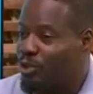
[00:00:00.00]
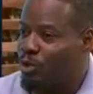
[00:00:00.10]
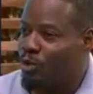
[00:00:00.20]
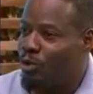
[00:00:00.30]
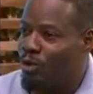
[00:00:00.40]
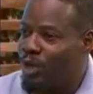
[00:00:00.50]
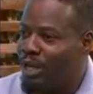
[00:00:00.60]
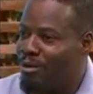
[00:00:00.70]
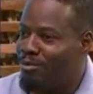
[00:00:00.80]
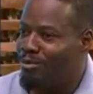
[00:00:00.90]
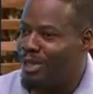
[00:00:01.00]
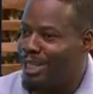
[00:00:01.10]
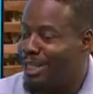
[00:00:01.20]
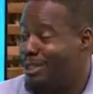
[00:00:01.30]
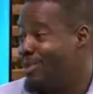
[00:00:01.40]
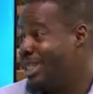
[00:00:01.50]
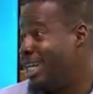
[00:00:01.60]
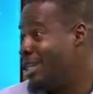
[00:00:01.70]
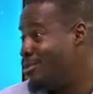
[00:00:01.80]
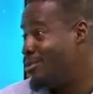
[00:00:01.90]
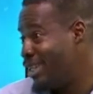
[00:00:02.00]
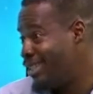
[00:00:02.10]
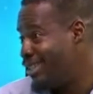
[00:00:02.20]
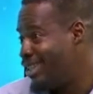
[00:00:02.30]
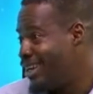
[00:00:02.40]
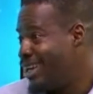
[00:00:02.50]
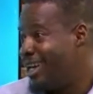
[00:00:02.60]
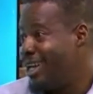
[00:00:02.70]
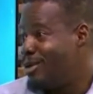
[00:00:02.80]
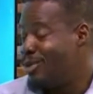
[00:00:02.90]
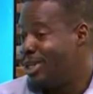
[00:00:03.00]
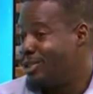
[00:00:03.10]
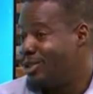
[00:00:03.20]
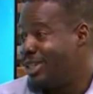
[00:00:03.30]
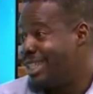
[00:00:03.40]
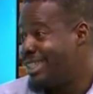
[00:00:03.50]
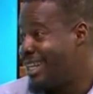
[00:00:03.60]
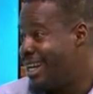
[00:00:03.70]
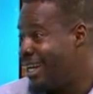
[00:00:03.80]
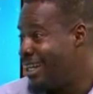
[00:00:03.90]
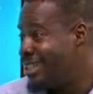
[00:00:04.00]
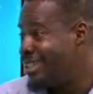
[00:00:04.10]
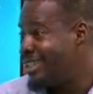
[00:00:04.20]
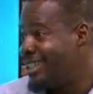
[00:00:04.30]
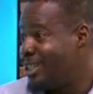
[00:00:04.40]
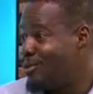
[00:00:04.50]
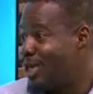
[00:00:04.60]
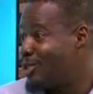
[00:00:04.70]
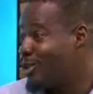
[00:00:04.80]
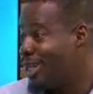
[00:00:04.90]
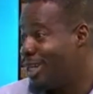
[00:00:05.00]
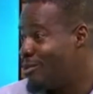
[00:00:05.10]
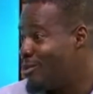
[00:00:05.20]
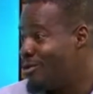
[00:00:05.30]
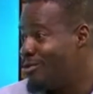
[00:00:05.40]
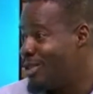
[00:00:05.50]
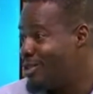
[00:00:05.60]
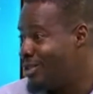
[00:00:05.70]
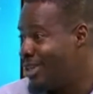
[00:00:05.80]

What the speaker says: so it depends. It depends on the size, it depends on the number of fistulas.